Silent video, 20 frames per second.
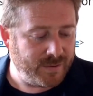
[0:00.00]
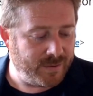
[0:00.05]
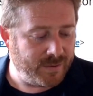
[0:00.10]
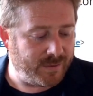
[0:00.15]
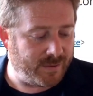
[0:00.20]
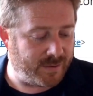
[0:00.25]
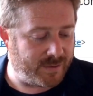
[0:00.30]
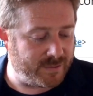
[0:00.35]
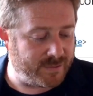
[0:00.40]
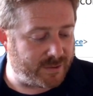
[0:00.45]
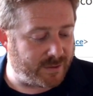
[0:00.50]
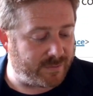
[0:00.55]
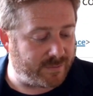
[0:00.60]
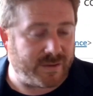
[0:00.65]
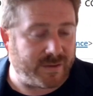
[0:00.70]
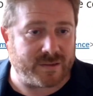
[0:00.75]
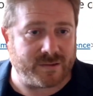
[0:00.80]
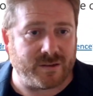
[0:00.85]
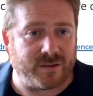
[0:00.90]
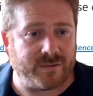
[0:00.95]

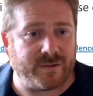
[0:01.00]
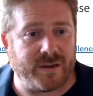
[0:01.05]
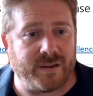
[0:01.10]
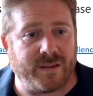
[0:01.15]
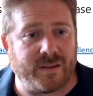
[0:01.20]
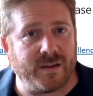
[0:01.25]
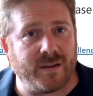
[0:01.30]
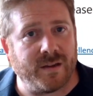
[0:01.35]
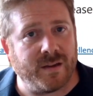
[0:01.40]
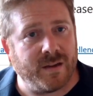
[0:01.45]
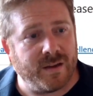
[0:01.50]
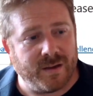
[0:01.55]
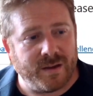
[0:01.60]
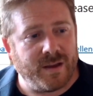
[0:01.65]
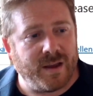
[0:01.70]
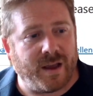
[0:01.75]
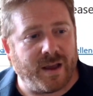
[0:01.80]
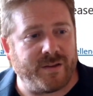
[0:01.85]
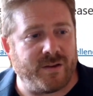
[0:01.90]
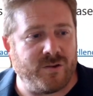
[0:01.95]
consultant doesn't do anything.
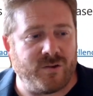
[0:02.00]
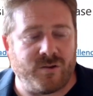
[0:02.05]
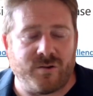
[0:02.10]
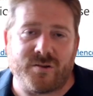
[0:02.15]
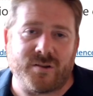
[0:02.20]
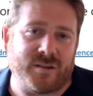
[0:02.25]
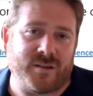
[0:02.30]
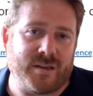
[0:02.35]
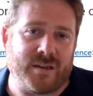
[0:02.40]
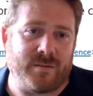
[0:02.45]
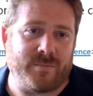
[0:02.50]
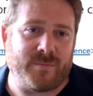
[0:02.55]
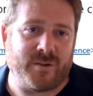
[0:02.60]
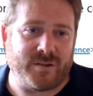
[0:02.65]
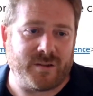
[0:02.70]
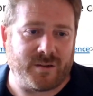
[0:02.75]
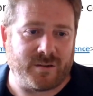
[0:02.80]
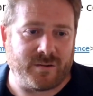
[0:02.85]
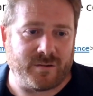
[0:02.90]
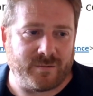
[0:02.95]
And then you just tell them
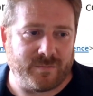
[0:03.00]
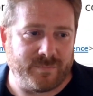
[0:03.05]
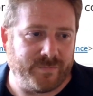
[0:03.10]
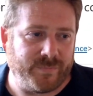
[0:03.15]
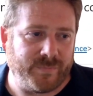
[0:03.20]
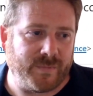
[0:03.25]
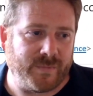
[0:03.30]
what to do,